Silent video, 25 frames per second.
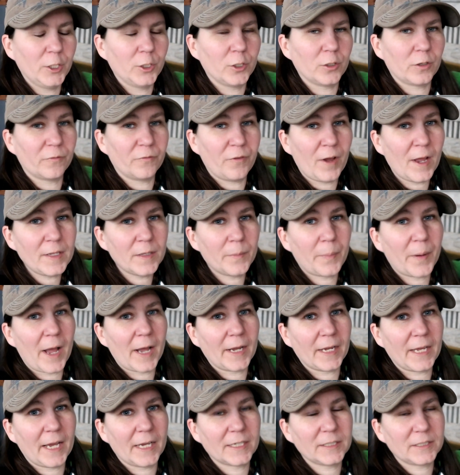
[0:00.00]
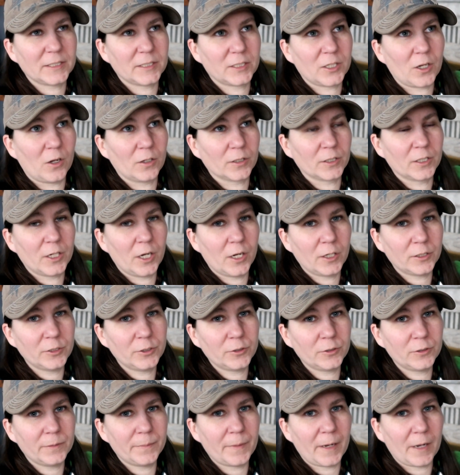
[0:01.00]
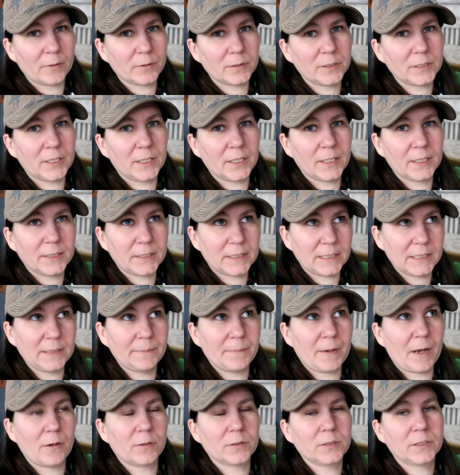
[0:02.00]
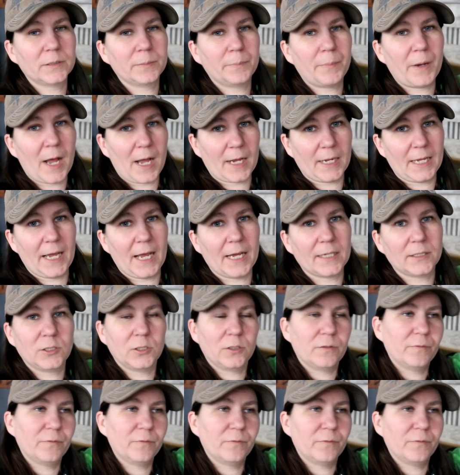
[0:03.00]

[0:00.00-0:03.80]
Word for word: You can find the podcast. It's called Country Mouse City Mouse Podcast.